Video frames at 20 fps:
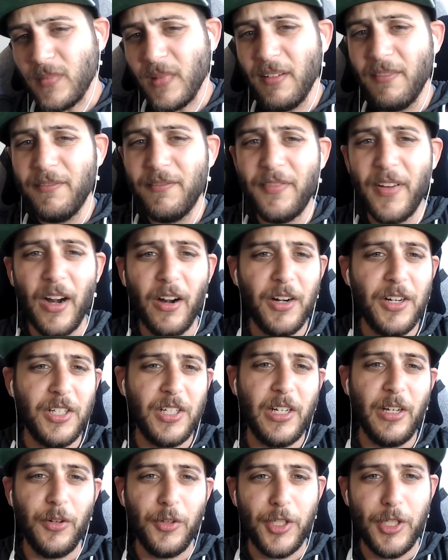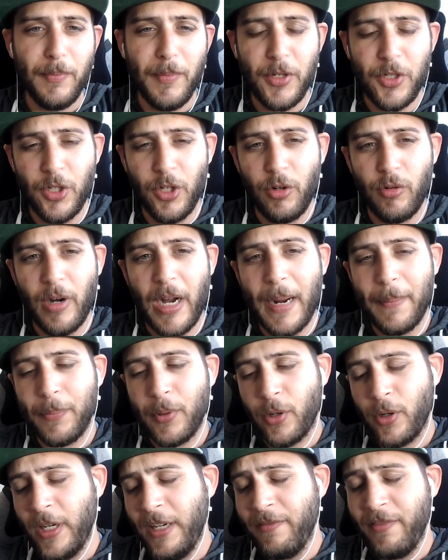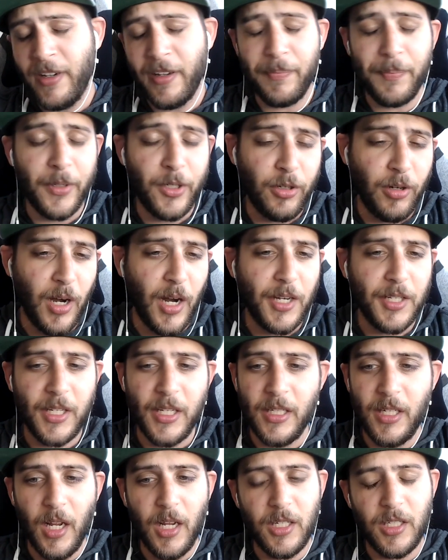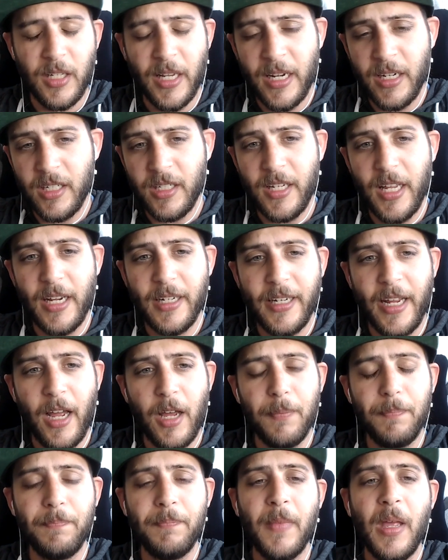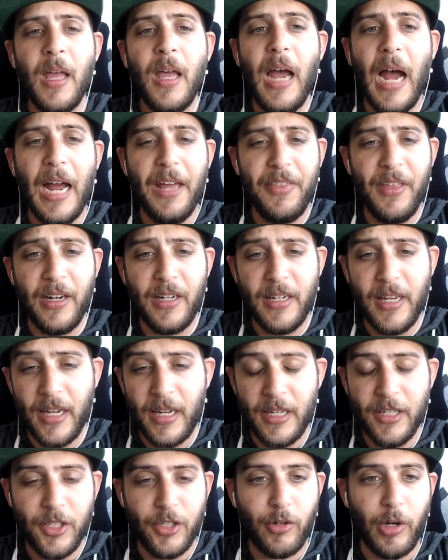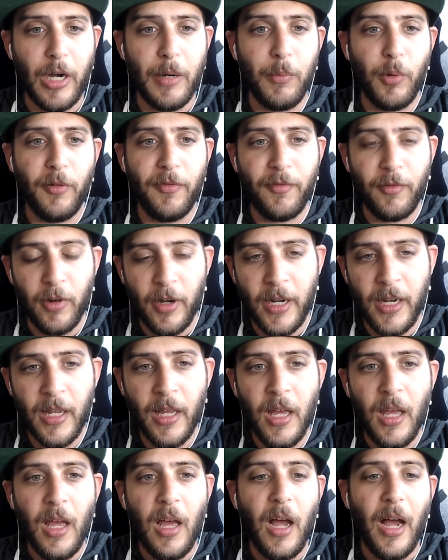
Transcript: very skilled submission grappler. Even if Petroski does land a takedown, I think Nick can scramble free.